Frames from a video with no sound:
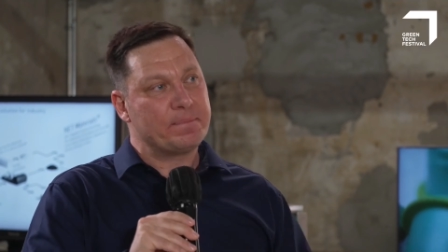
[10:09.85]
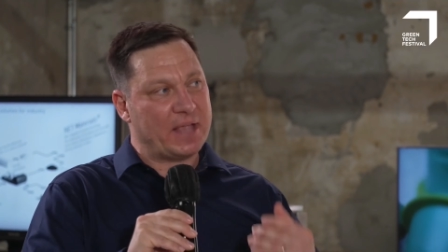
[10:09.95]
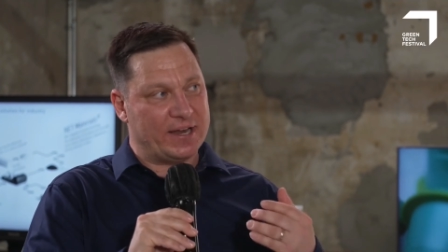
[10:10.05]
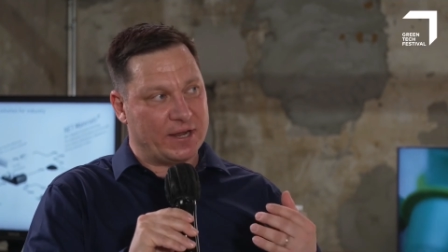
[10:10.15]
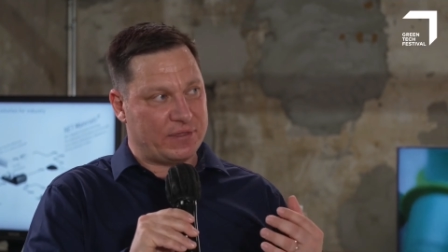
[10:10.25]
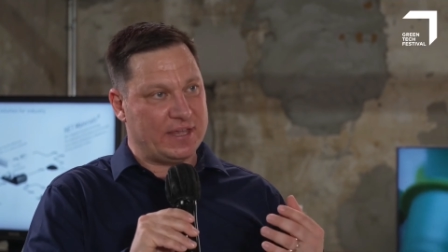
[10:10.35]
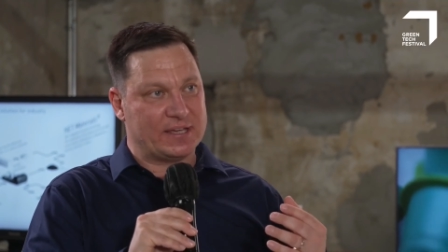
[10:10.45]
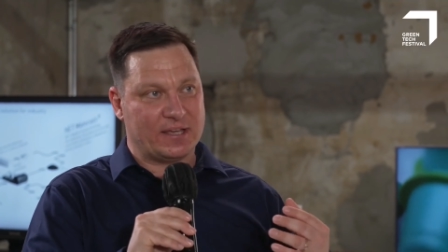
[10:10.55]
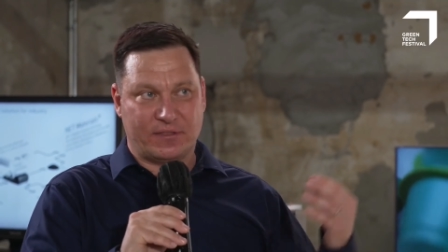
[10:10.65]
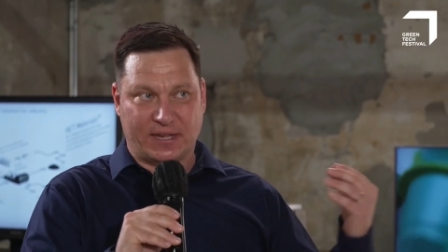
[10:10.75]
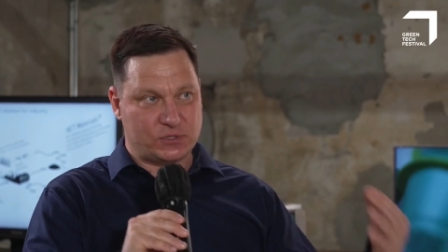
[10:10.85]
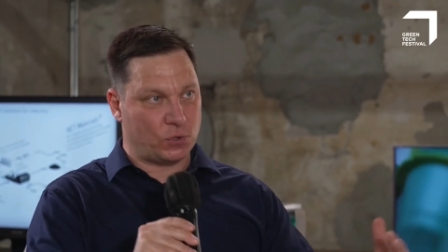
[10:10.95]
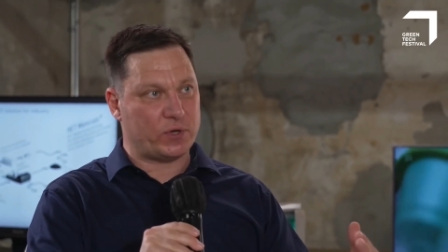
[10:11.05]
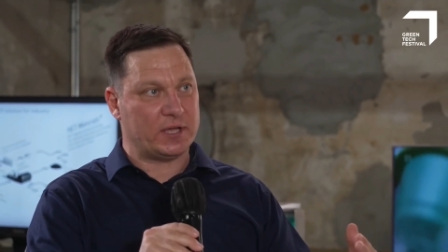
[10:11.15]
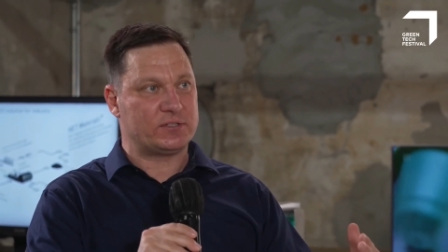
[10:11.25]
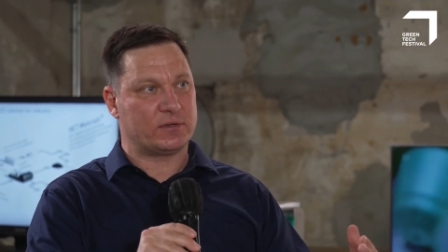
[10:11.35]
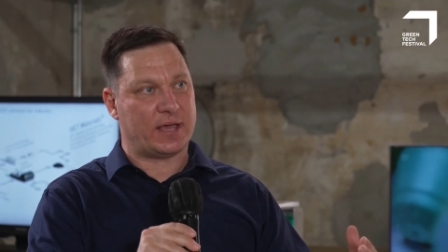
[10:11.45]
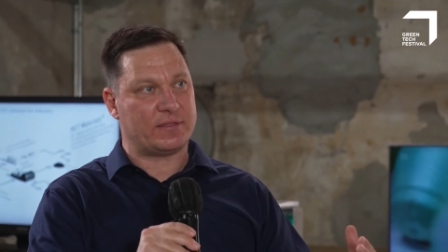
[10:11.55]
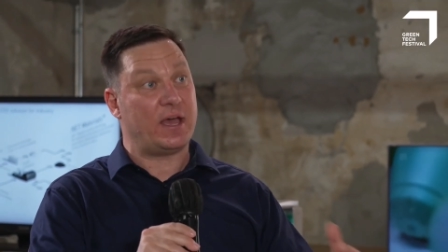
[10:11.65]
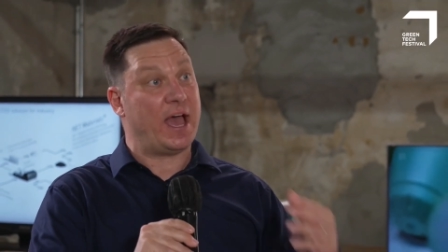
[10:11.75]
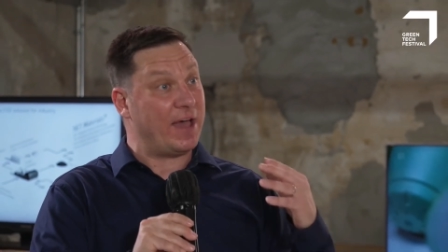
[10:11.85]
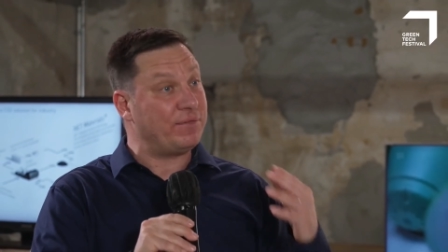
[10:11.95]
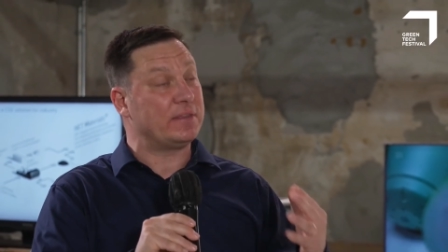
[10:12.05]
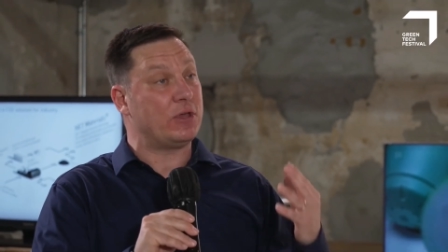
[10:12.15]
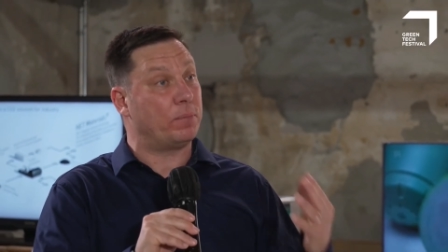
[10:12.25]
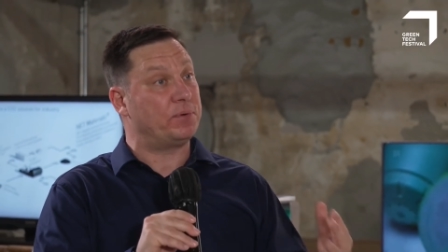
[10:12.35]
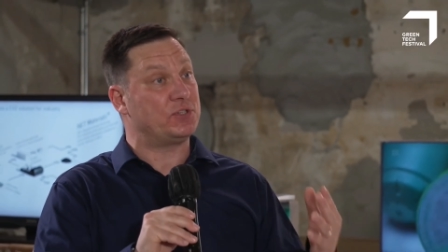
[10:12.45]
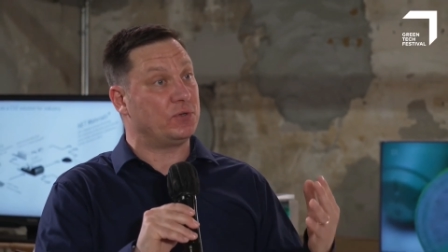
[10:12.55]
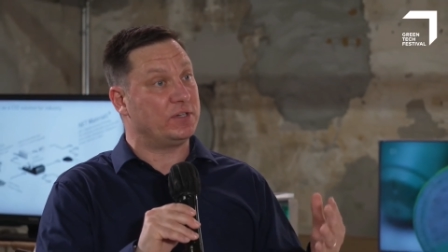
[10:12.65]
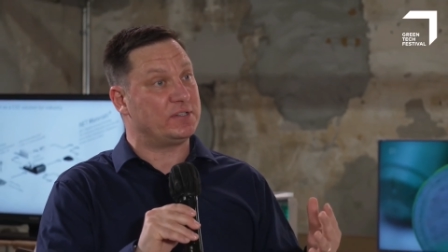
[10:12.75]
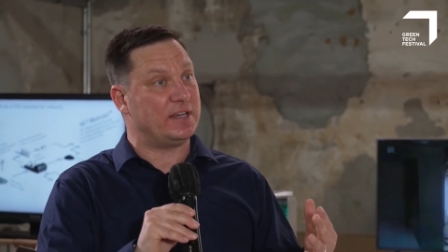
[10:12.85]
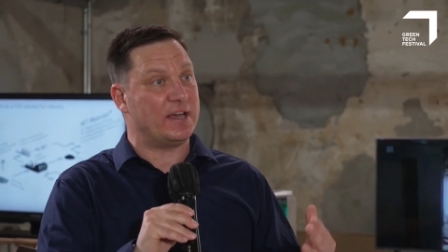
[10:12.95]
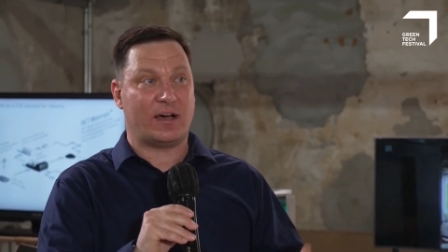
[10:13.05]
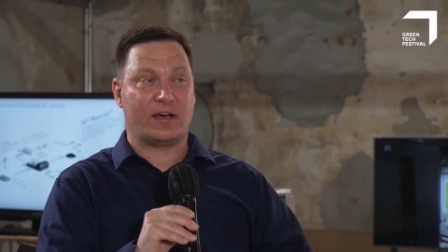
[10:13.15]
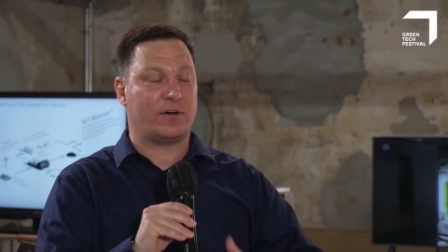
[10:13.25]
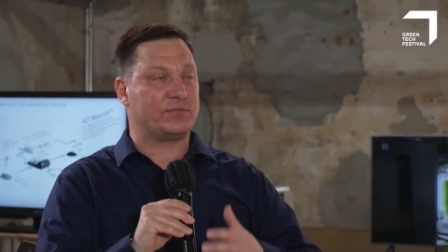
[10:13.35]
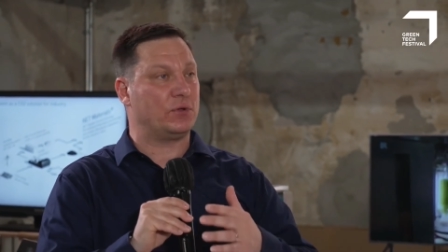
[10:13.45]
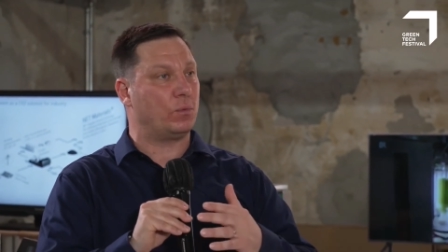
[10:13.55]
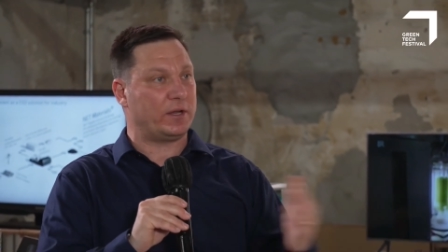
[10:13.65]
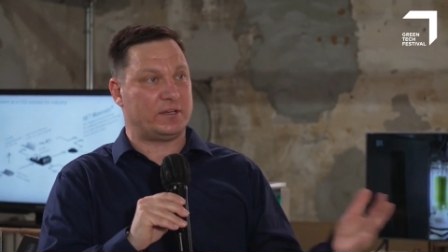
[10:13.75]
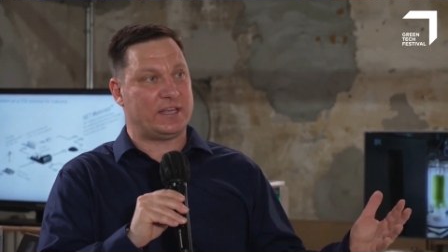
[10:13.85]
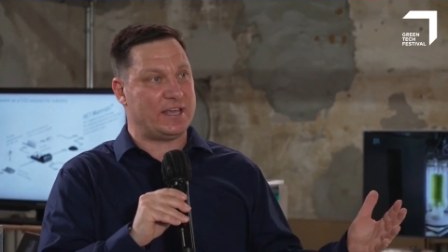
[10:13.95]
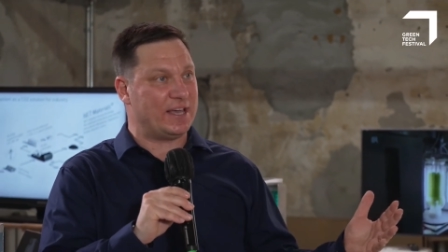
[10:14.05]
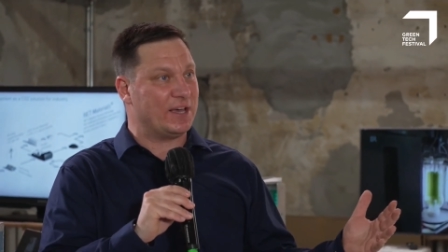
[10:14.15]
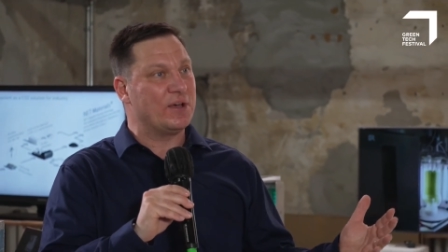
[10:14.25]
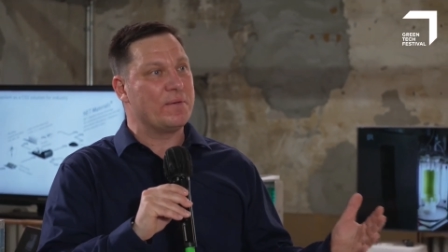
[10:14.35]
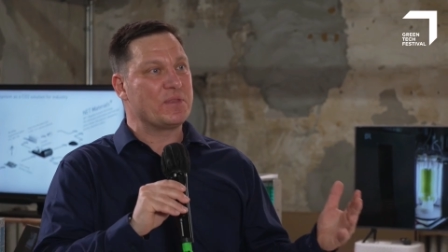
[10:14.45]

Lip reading: And I think then talking together, having the opportunity after 1 year